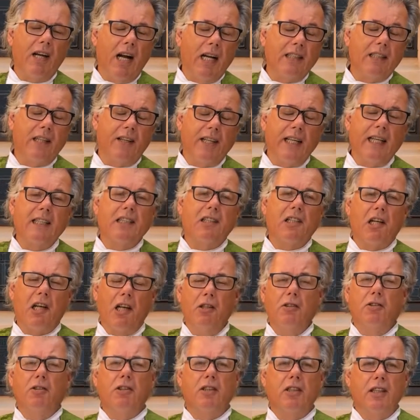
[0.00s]
Actually, I think it's
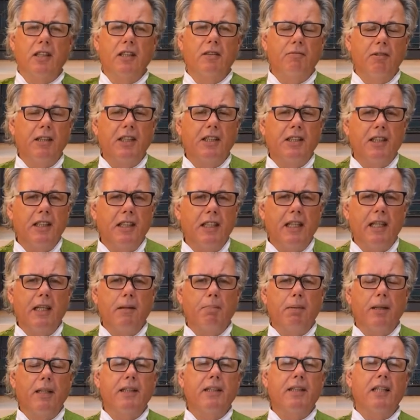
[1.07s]
closed recently,
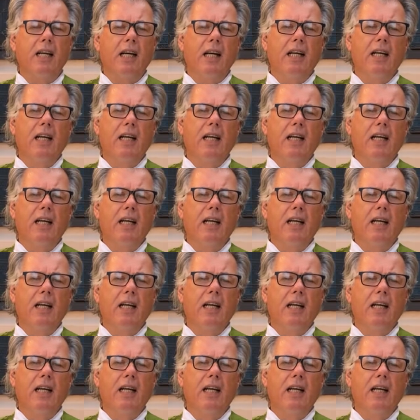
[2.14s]
but